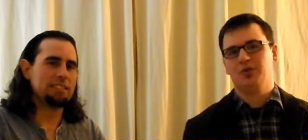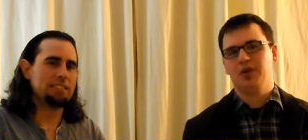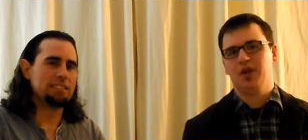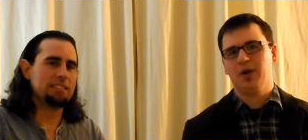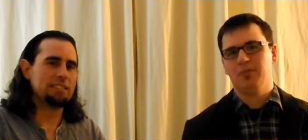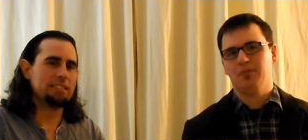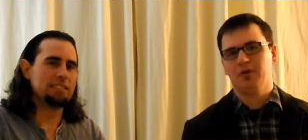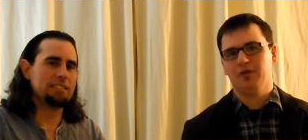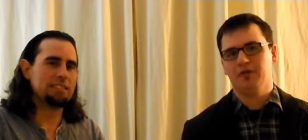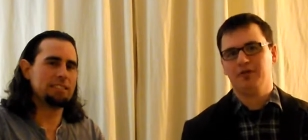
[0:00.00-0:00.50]

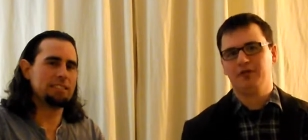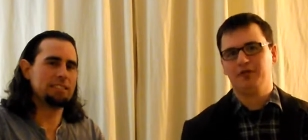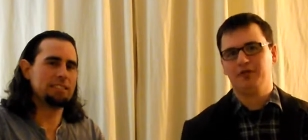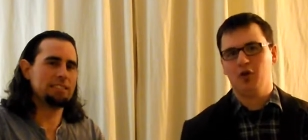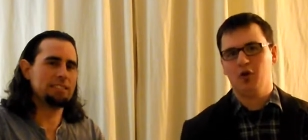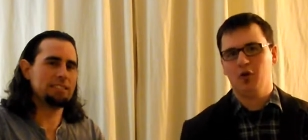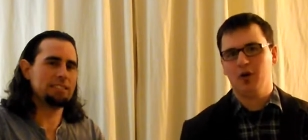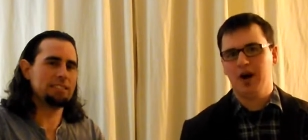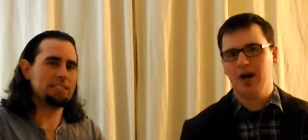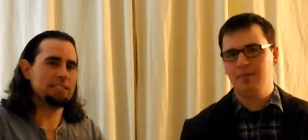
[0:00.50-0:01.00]
Speaker 1: number
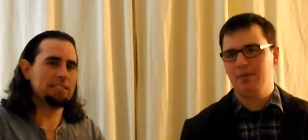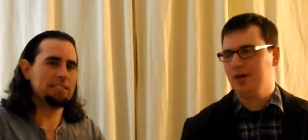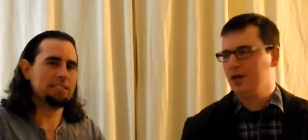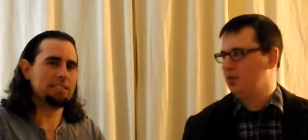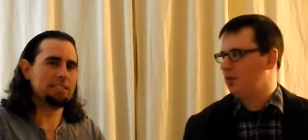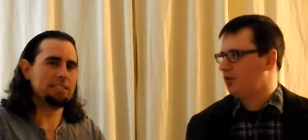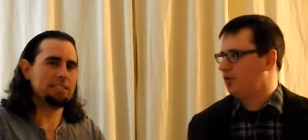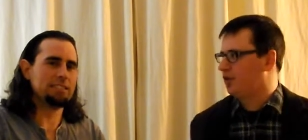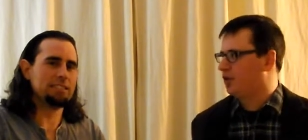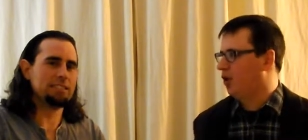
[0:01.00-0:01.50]
4. I'm here
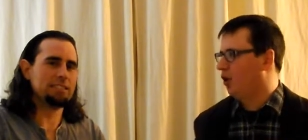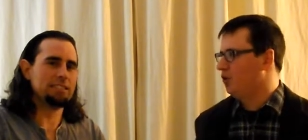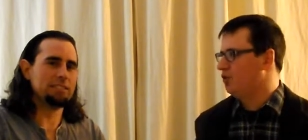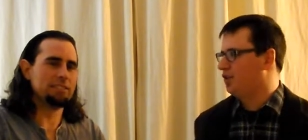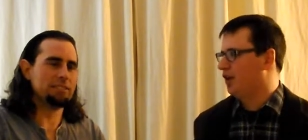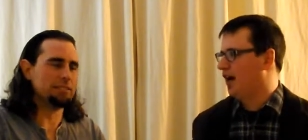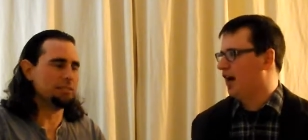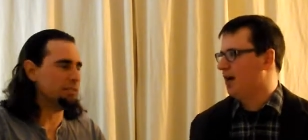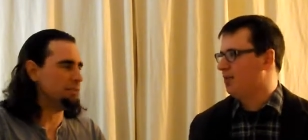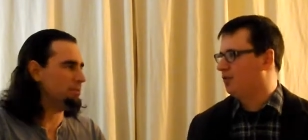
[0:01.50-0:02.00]
with Go
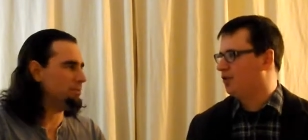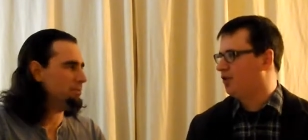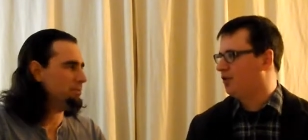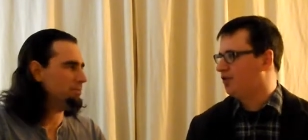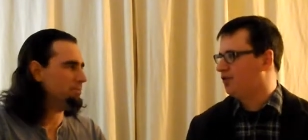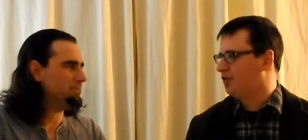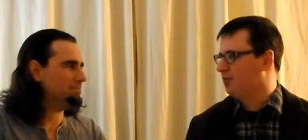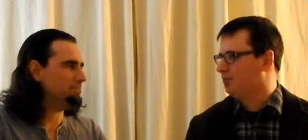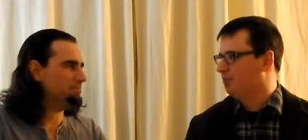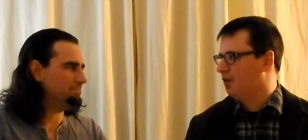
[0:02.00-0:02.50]
Time,
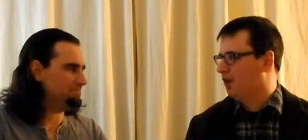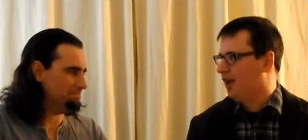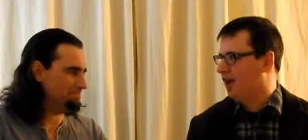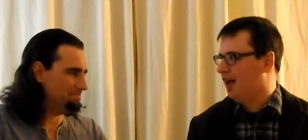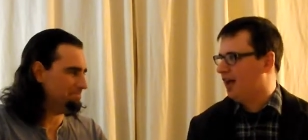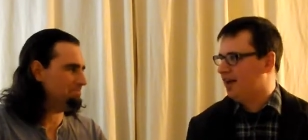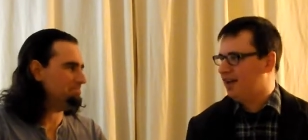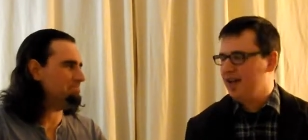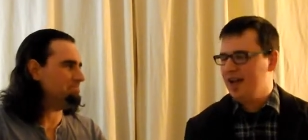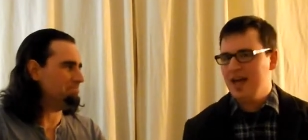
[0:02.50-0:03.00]
Chris
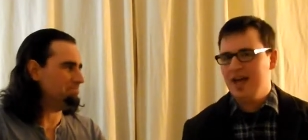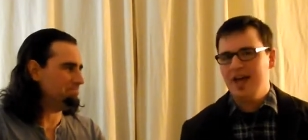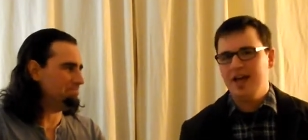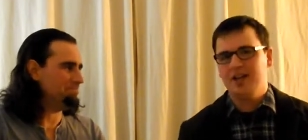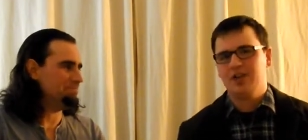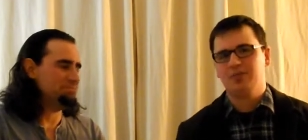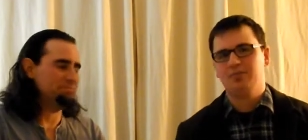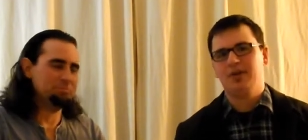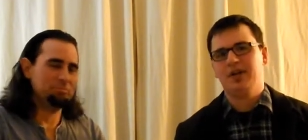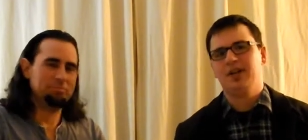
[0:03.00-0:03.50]
LaPlante.
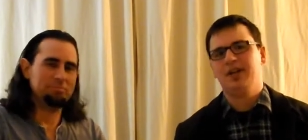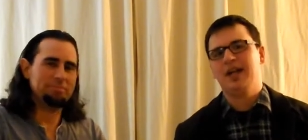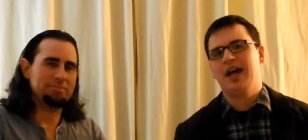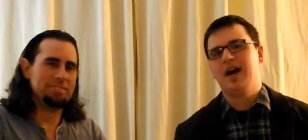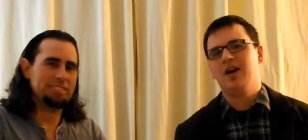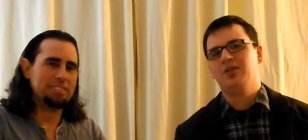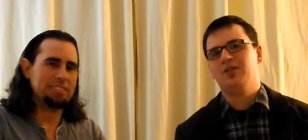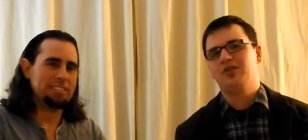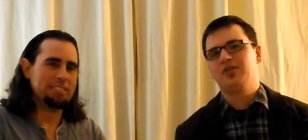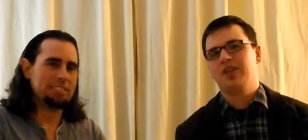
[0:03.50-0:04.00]
It's been
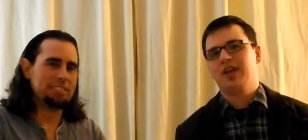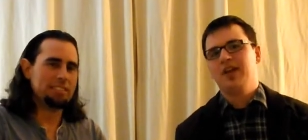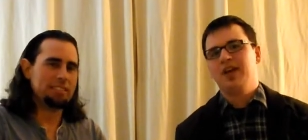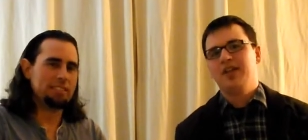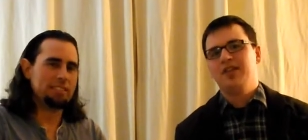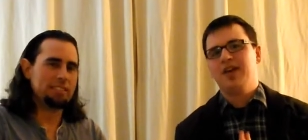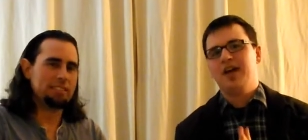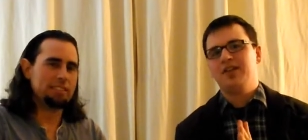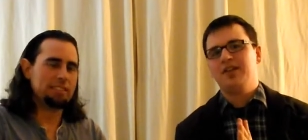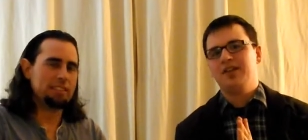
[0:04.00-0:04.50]
announced
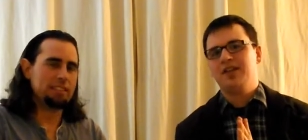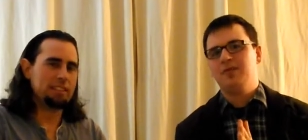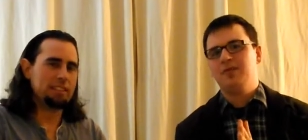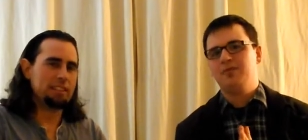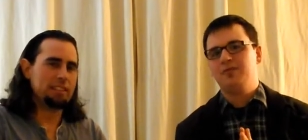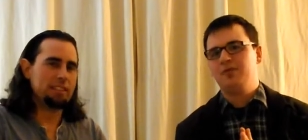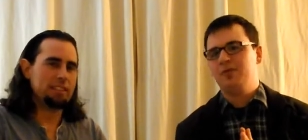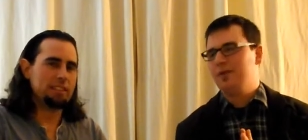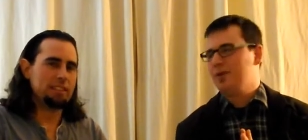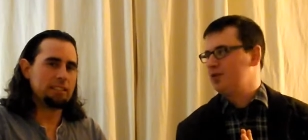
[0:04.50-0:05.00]
that the
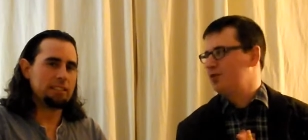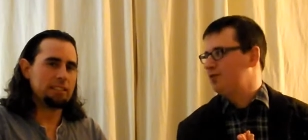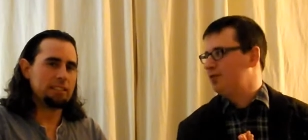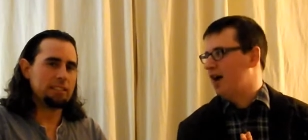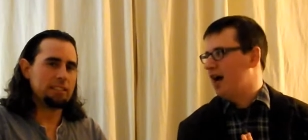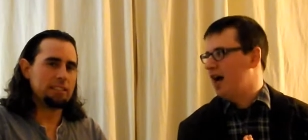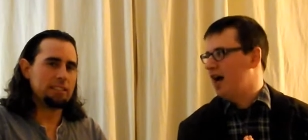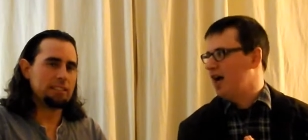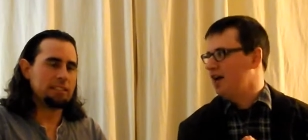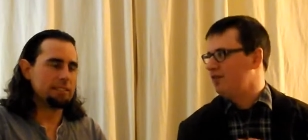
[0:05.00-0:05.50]
Infamous
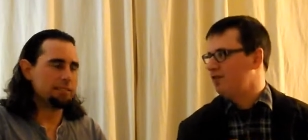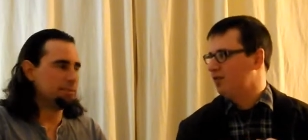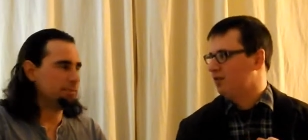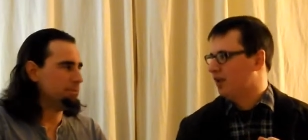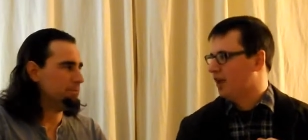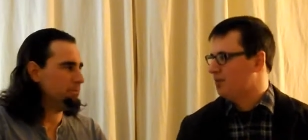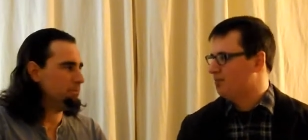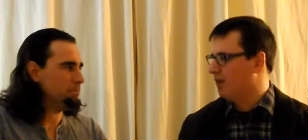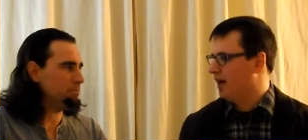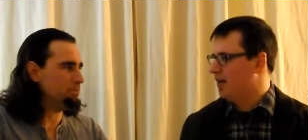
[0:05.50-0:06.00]
Five,
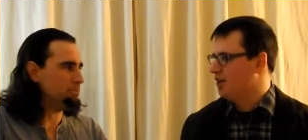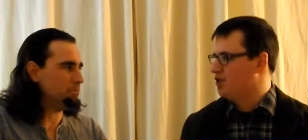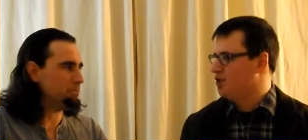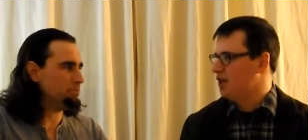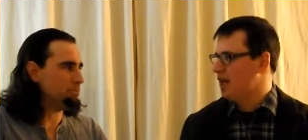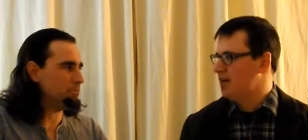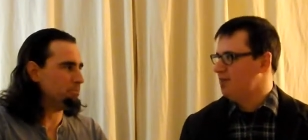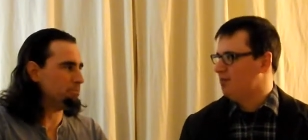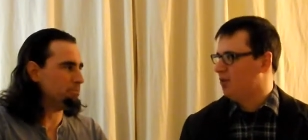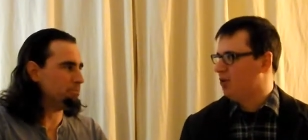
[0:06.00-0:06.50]
led by
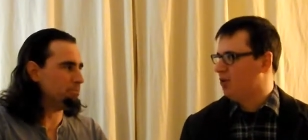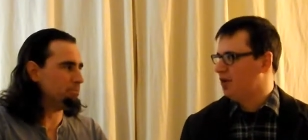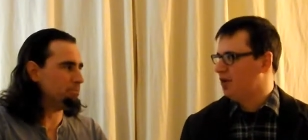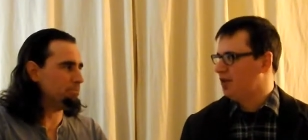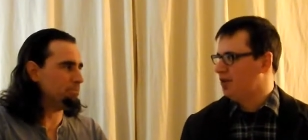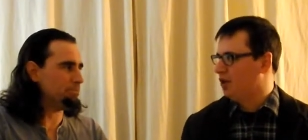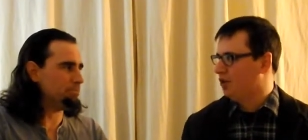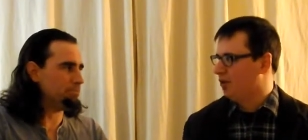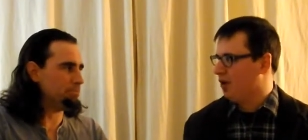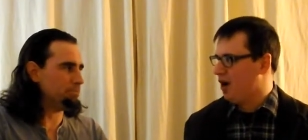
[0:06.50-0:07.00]
Jay Moore,
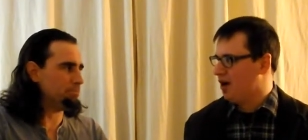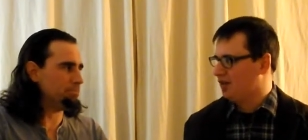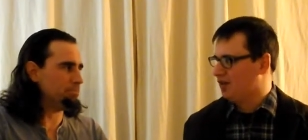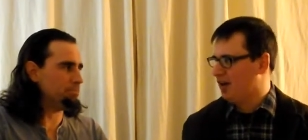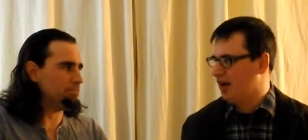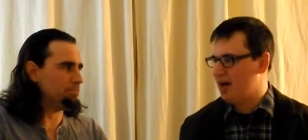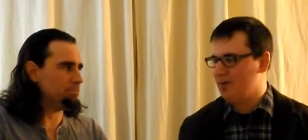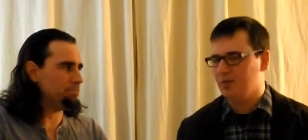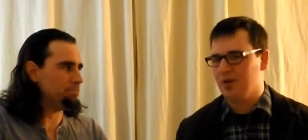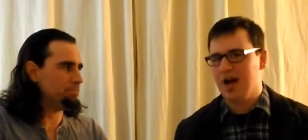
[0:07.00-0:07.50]
your
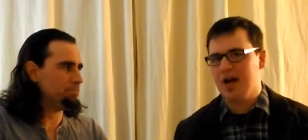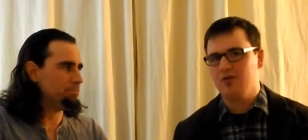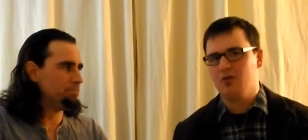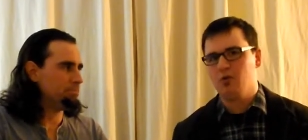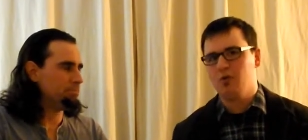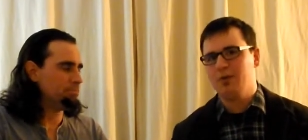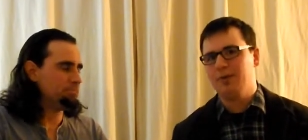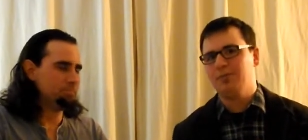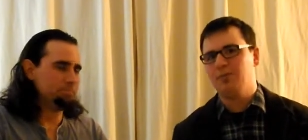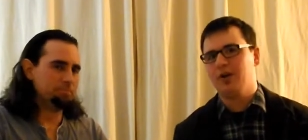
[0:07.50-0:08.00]
longtime
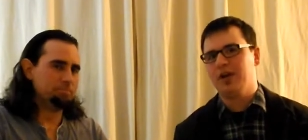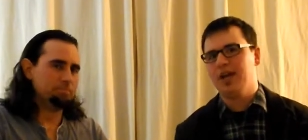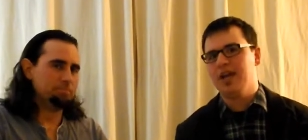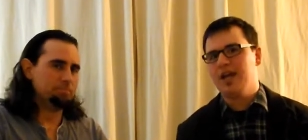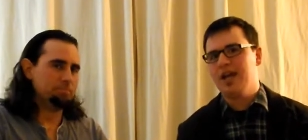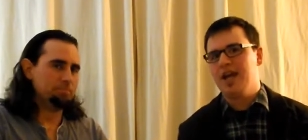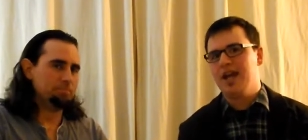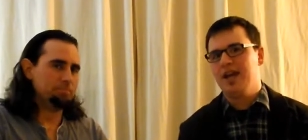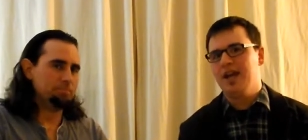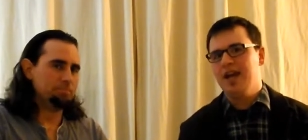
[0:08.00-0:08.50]
rival, will be
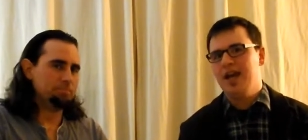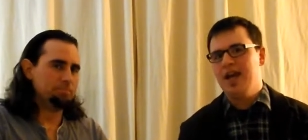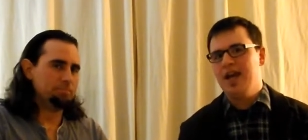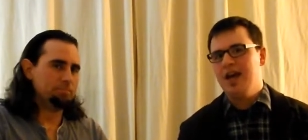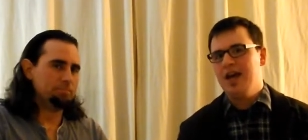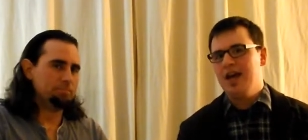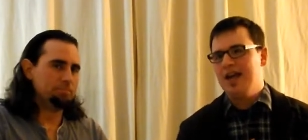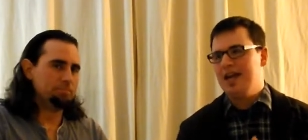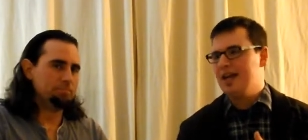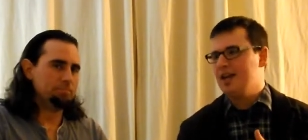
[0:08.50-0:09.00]
bringing in
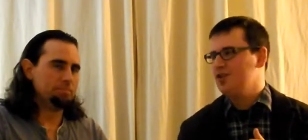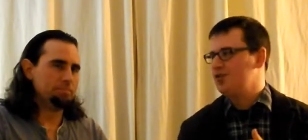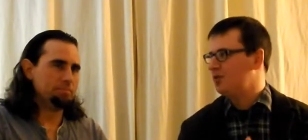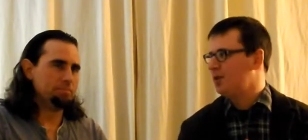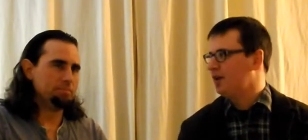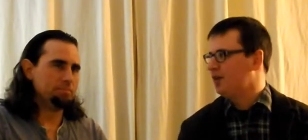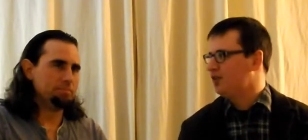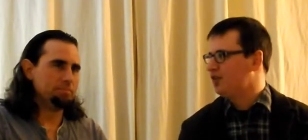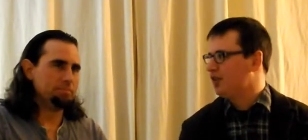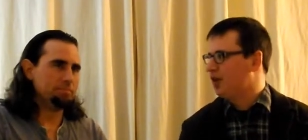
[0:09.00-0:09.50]

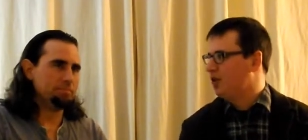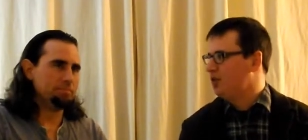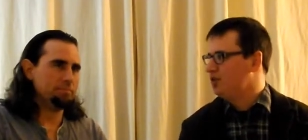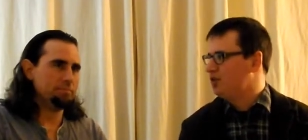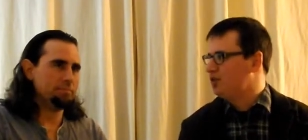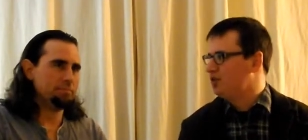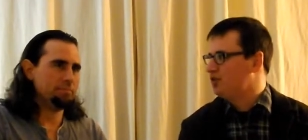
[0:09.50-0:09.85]
Israel's own